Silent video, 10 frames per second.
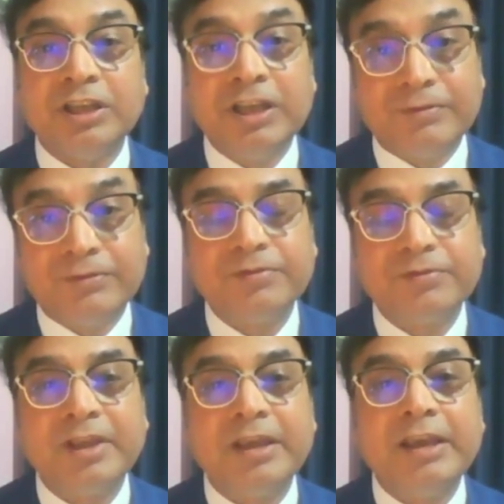If
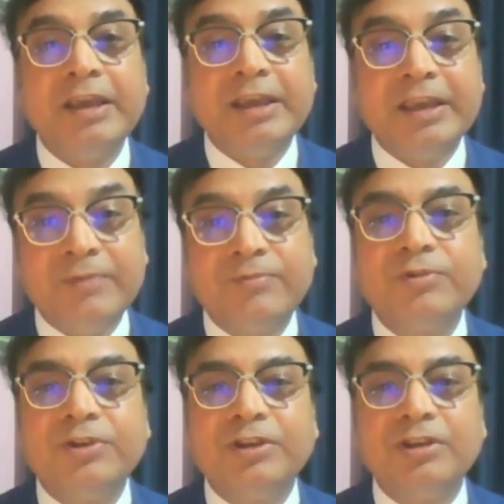
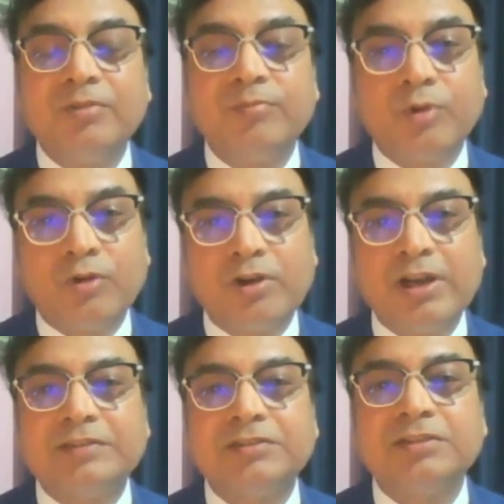we
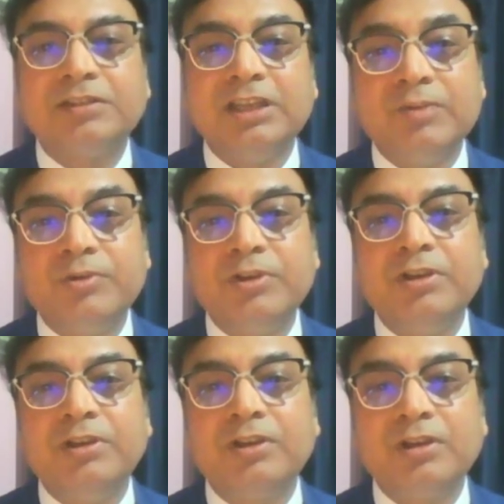progress, if
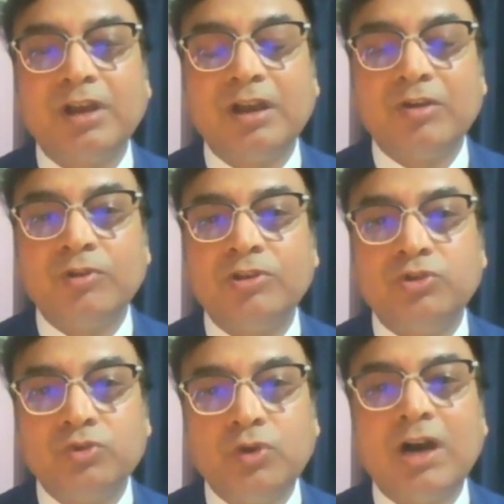we
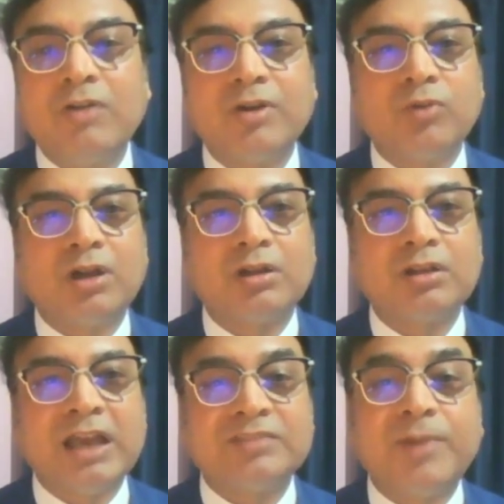do our work
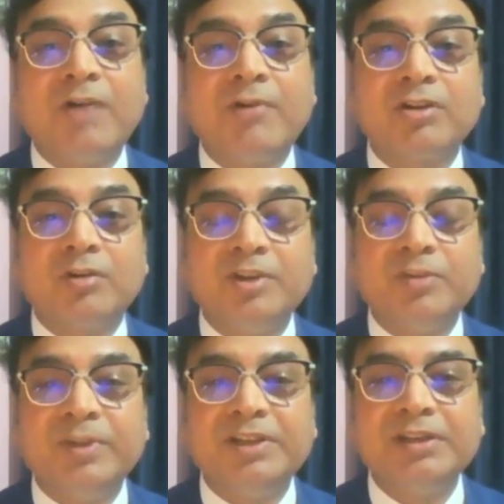as per our
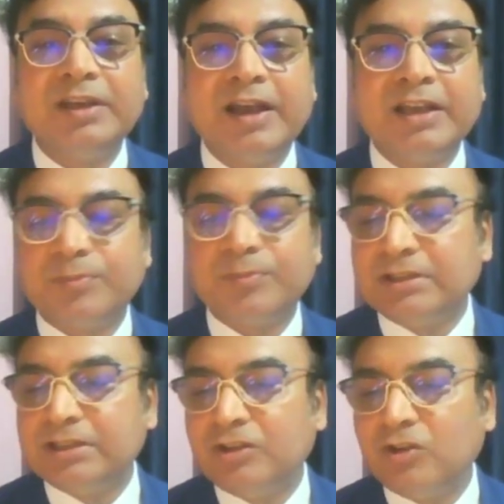commitment, as
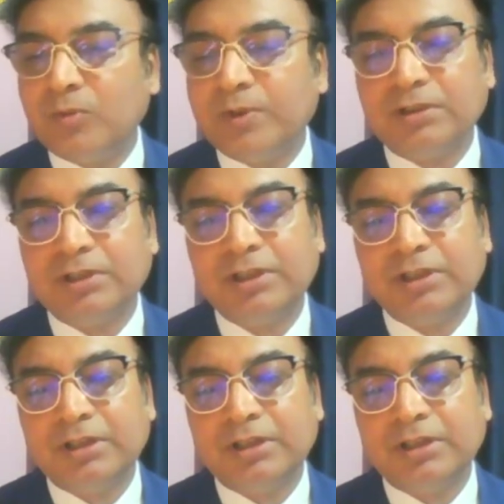per the global